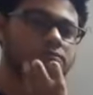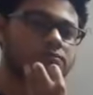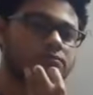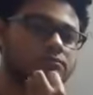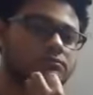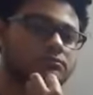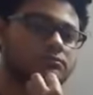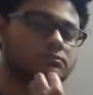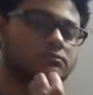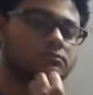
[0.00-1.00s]

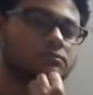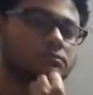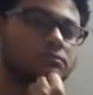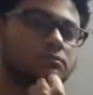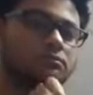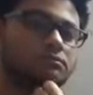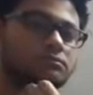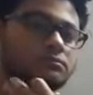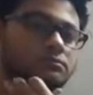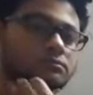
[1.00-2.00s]

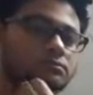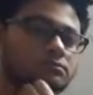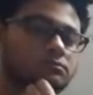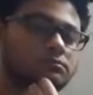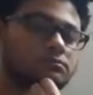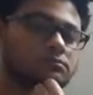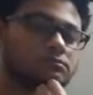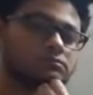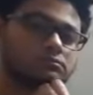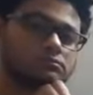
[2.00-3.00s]

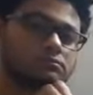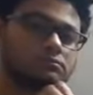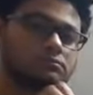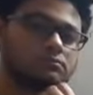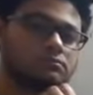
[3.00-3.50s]
No one is speaking in this clip.